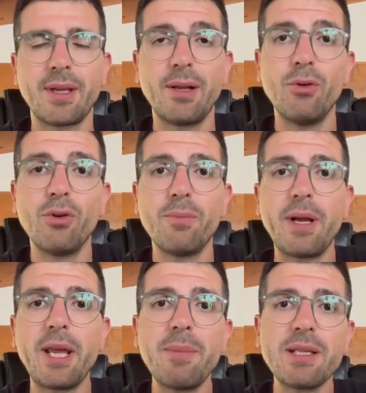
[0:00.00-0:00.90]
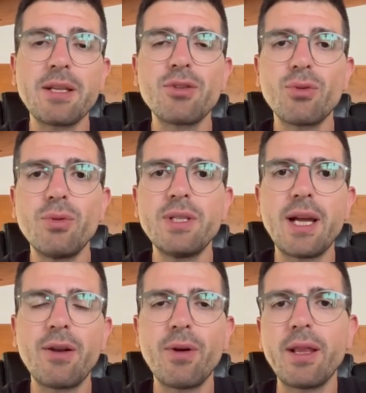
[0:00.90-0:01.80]
Hello, my name is Angelo
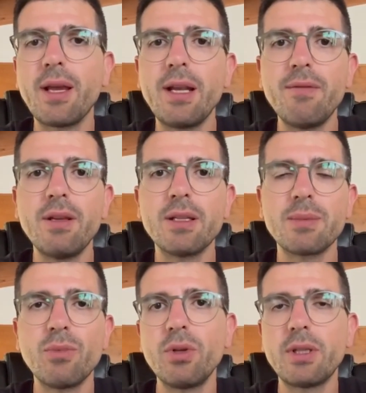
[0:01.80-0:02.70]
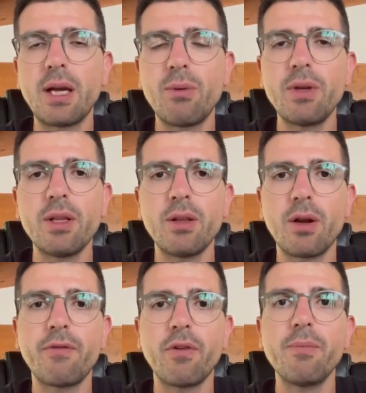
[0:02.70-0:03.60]
Gulisano and I live in a small town in the
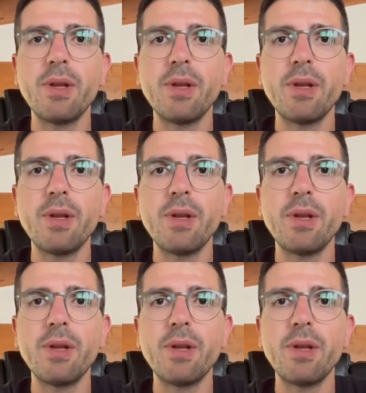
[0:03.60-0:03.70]
north of